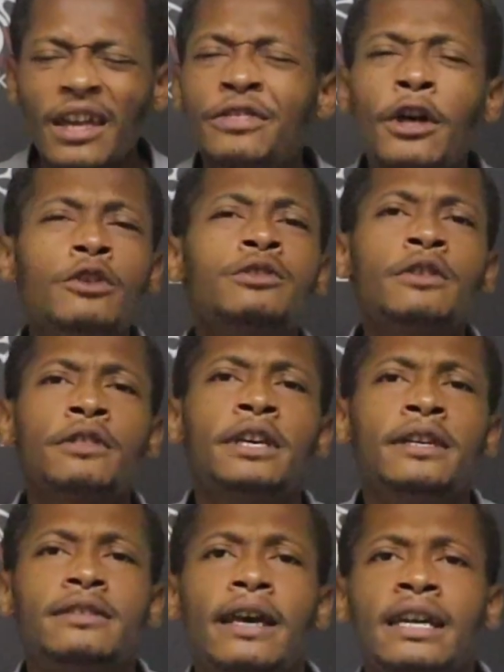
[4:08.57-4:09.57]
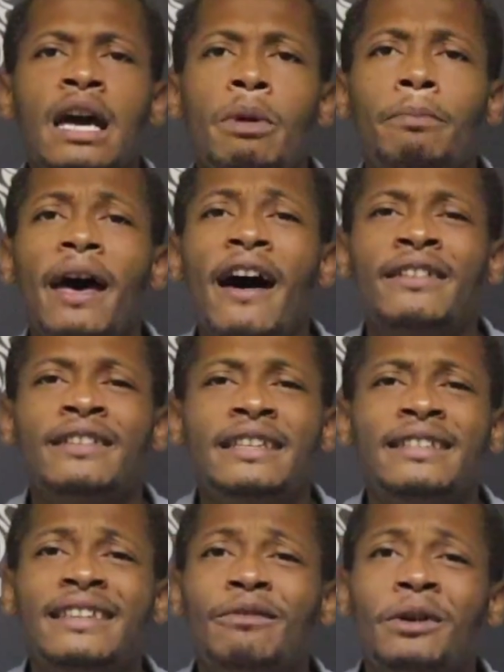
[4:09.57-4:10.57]
Those are the things that come about, and
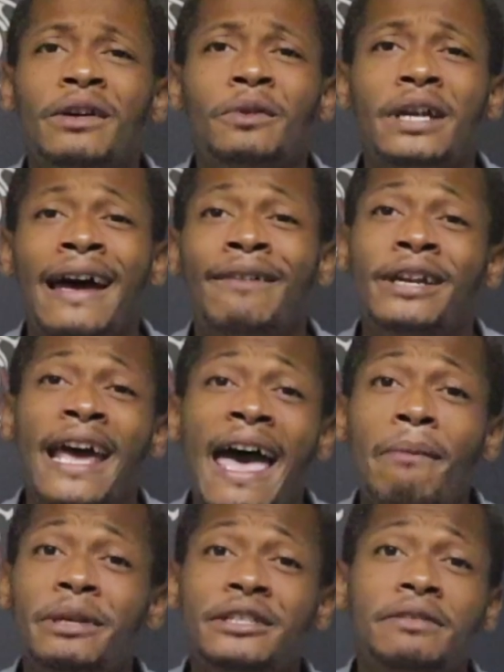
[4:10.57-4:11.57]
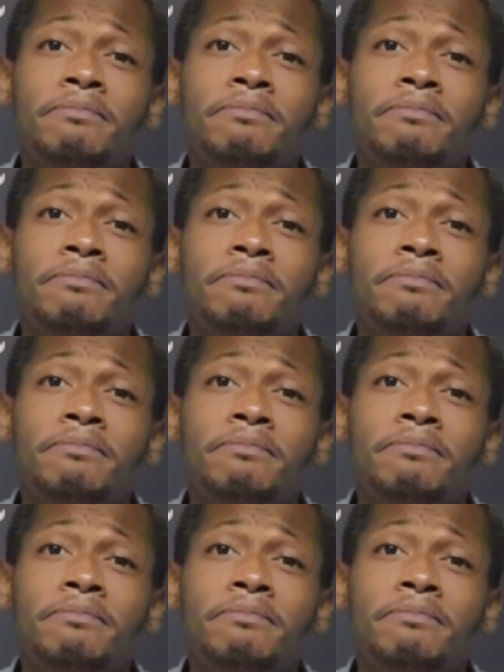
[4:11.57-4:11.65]
then what happened